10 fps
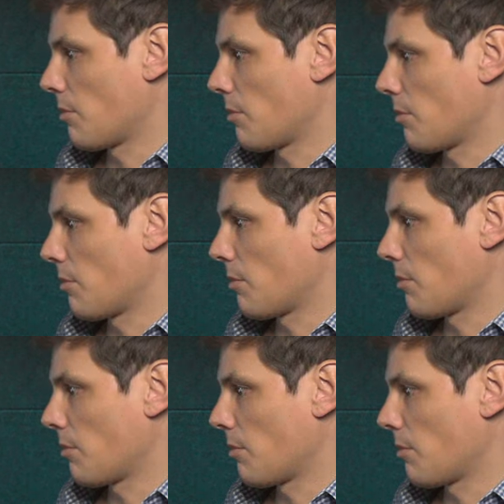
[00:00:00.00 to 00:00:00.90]

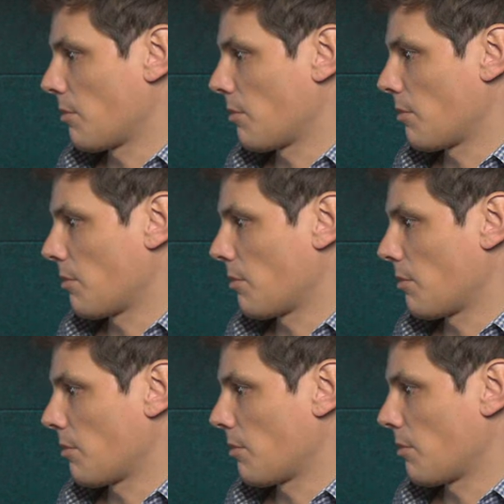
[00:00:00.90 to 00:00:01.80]

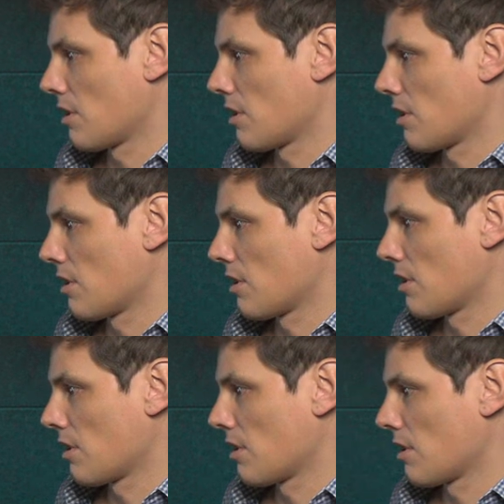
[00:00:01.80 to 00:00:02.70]

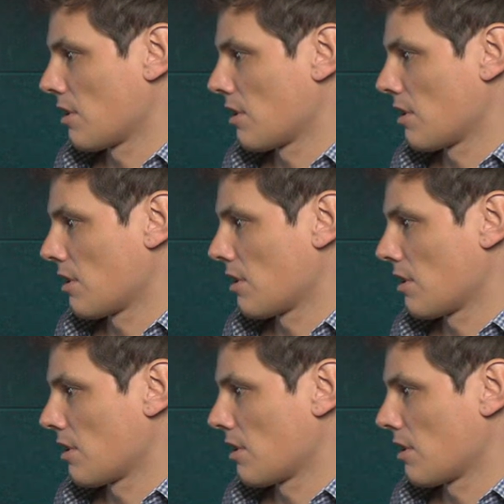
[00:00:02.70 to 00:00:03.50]
Nothing is said.